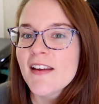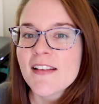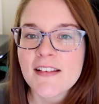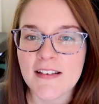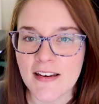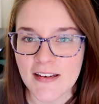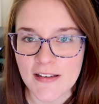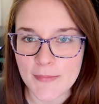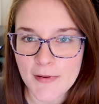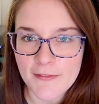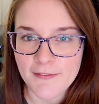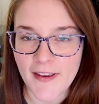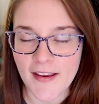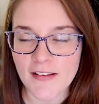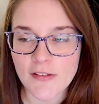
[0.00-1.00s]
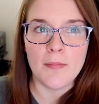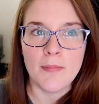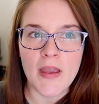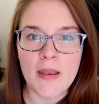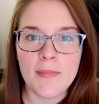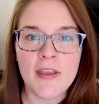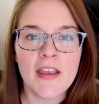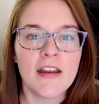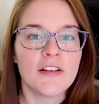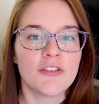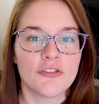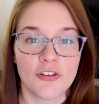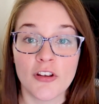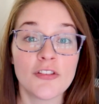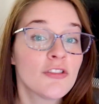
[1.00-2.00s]
it doesn't need to be fixed. Maybe it's
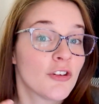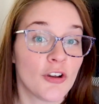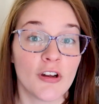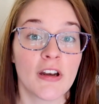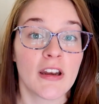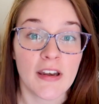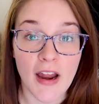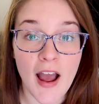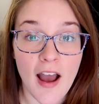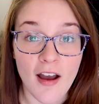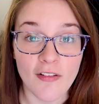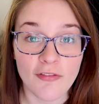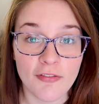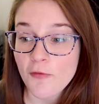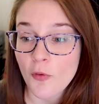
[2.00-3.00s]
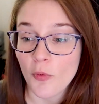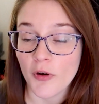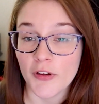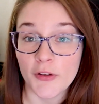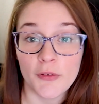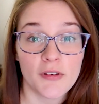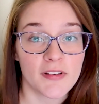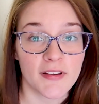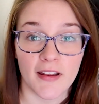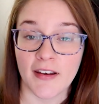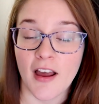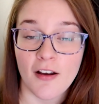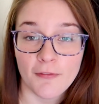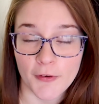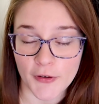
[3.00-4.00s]
just good enough for you to send
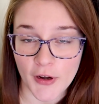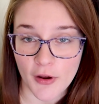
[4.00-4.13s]
out for